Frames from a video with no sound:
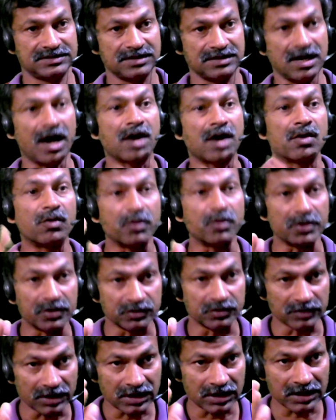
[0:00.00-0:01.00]
according
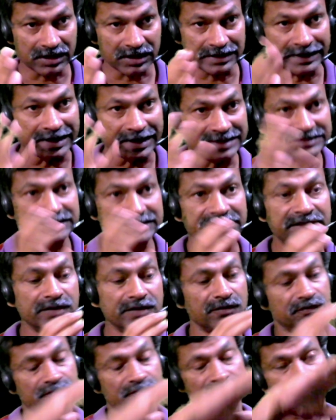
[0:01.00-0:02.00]
to the density
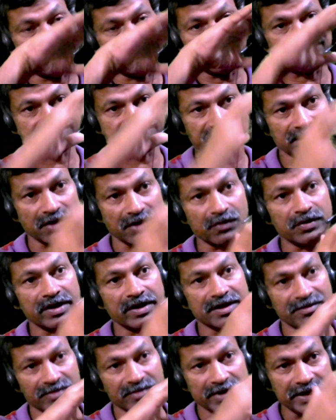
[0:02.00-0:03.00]
of the
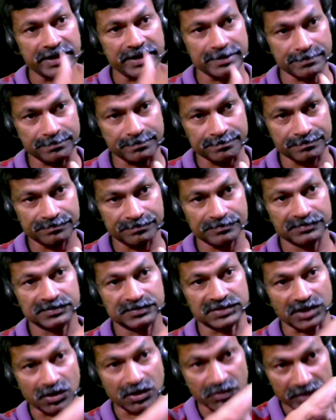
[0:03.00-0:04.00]
surrounding medium,
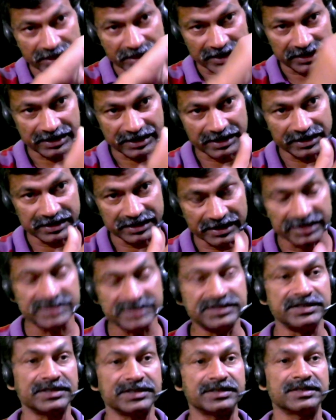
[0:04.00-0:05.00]
surrounding
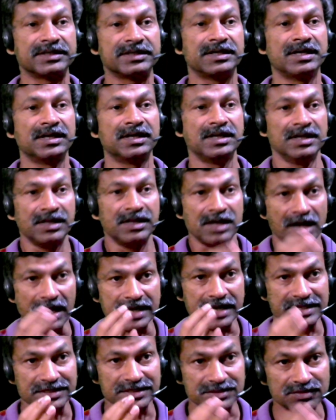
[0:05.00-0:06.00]
region,
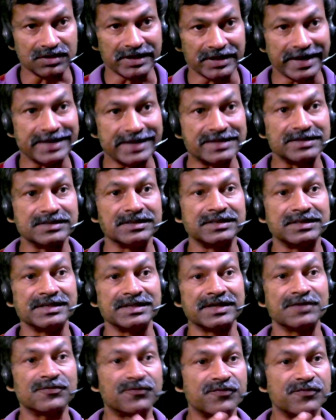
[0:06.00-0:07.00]
and it will get
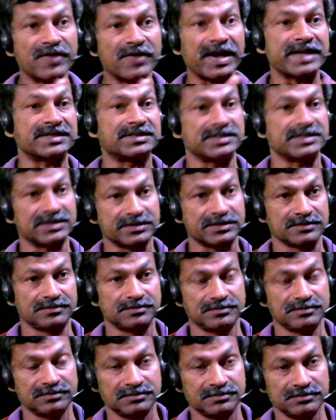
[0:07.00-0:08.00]
refracted
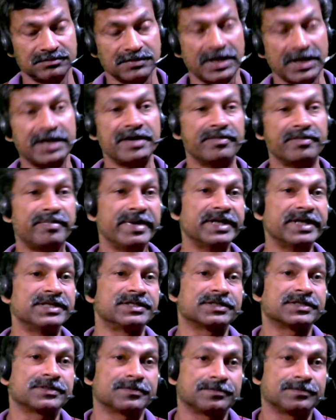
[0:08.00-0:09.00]
and
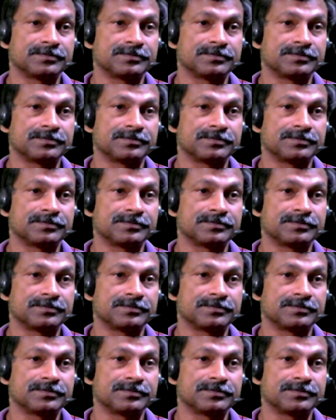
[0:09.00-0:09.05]
bent.